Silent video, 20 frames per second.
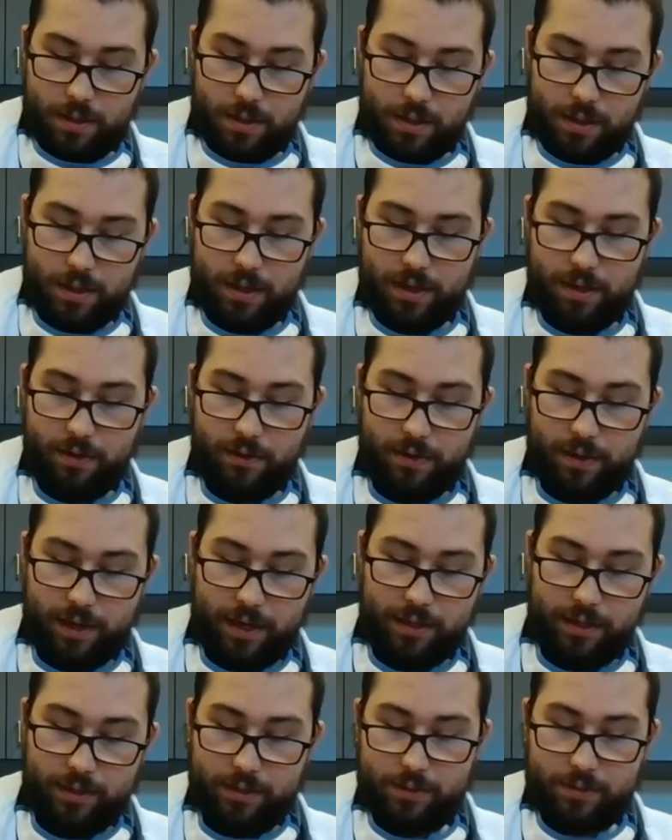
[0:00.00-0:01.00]
All right.
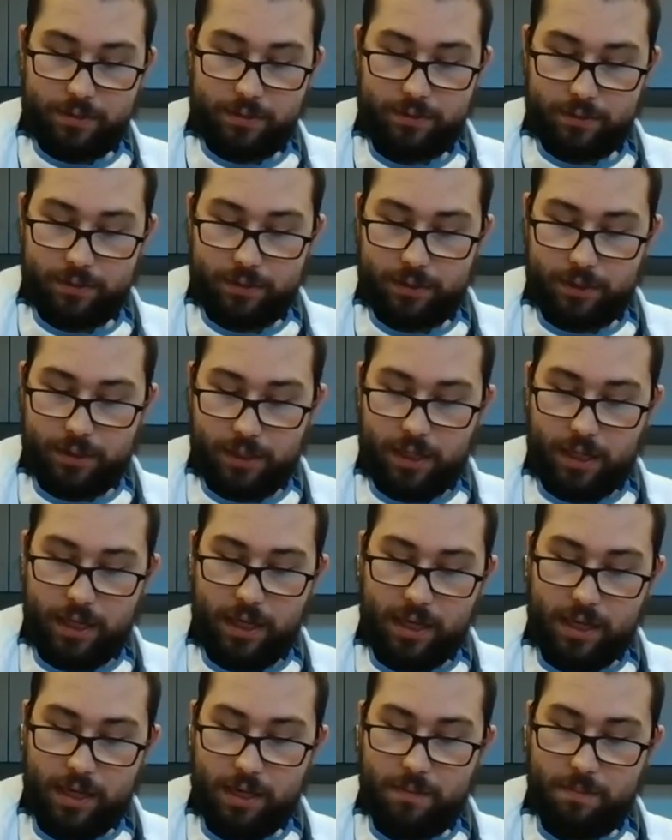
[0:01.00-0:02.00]

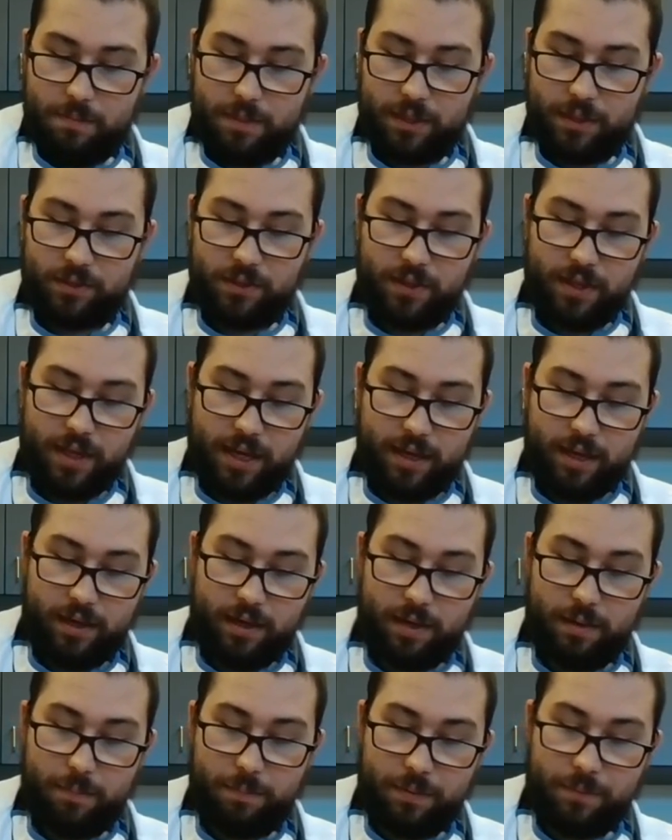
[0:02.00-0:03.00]
keep mixing that
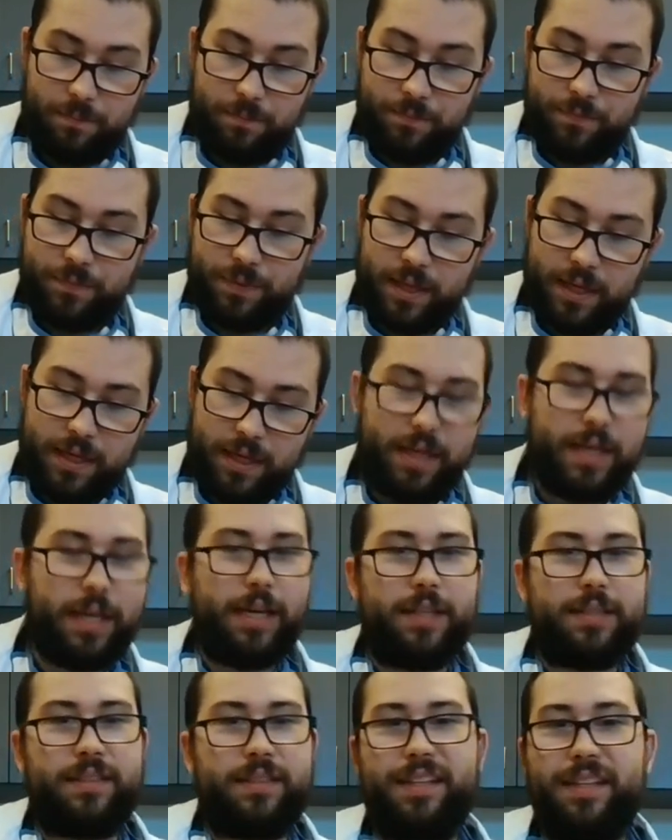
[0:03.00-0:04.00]
up.
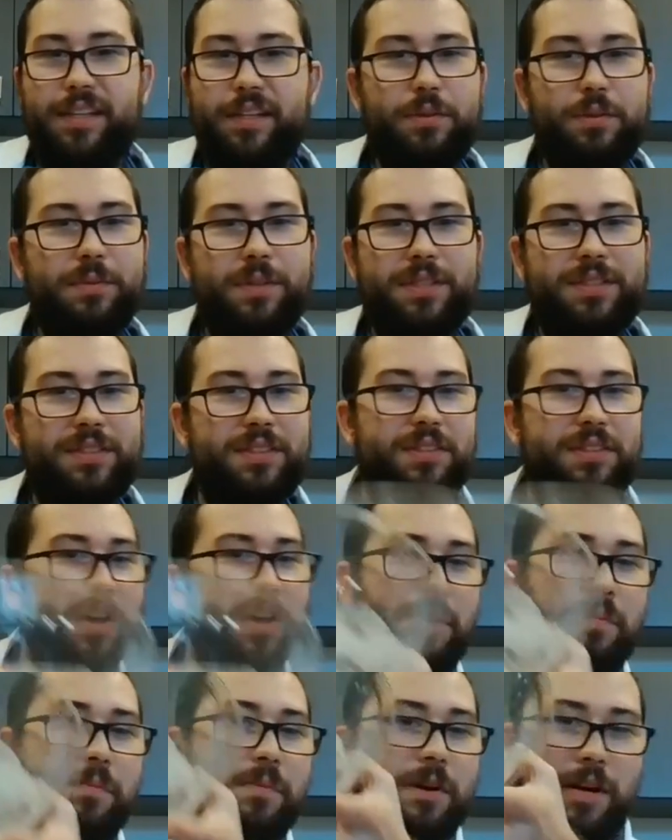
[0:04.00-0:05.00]
See, you'd miss
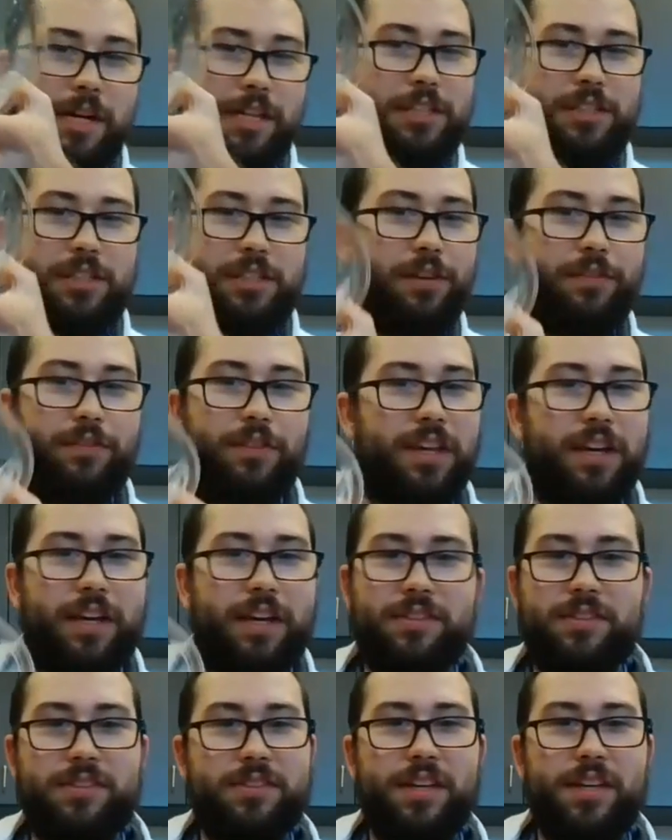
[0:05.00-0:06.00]
so much of
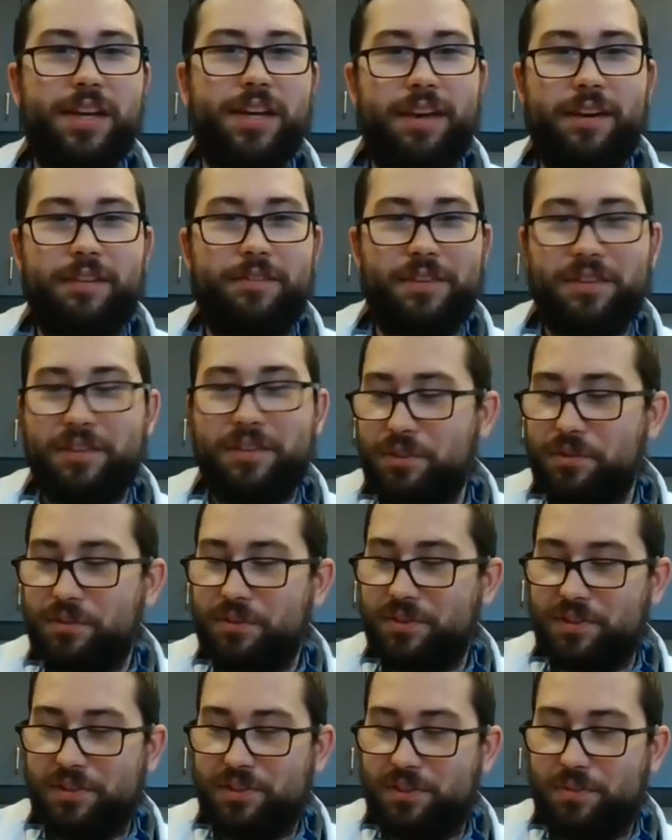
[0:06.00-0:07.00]
this if you're
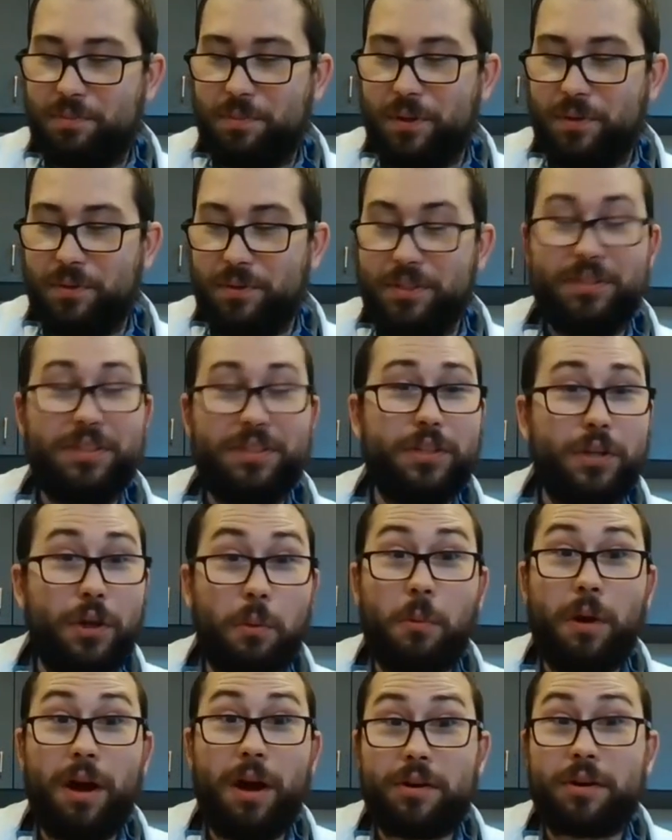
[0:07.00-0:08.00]
using a spoon. You're
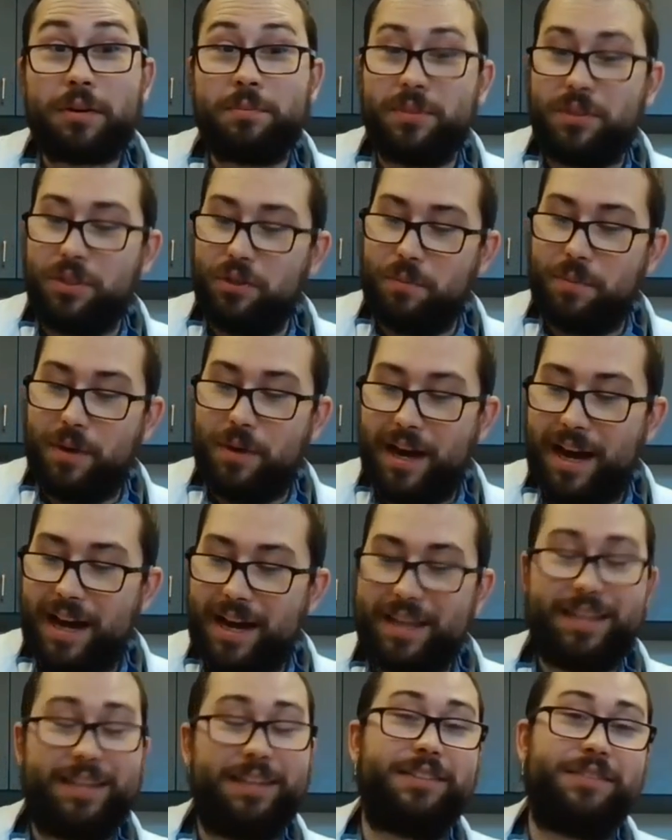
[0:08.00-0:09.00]
welcome to, but I
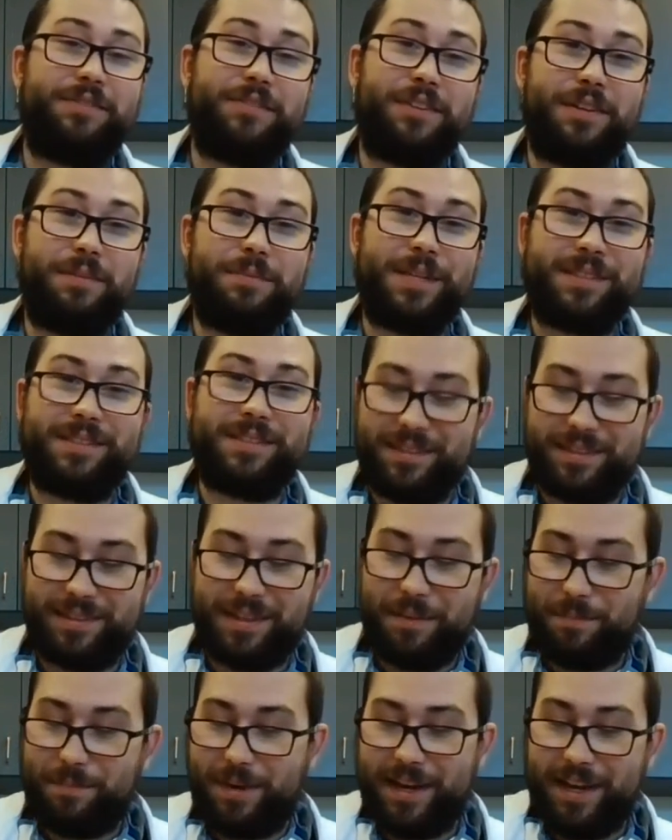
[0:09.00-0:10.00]
think it's fun to mix this
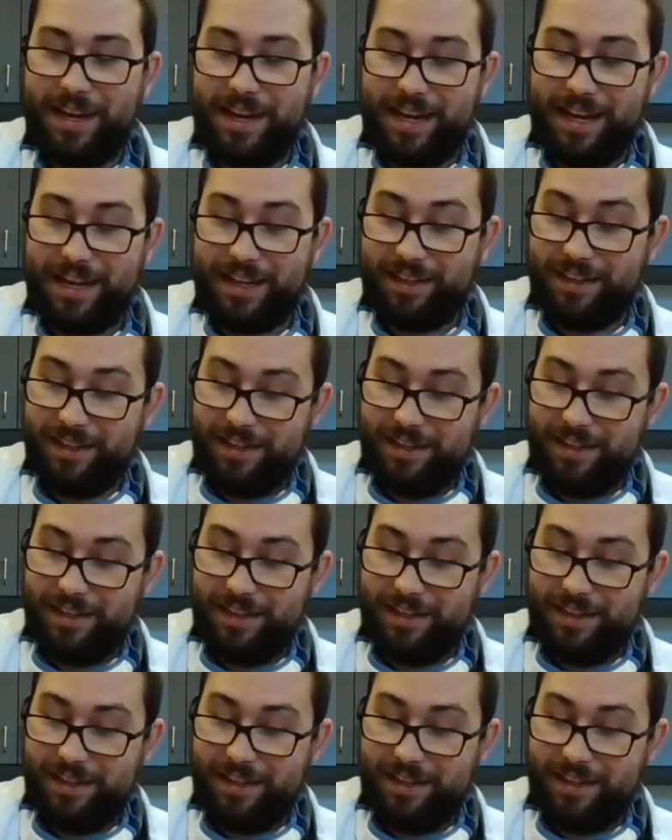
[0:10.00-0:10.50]
up by hand.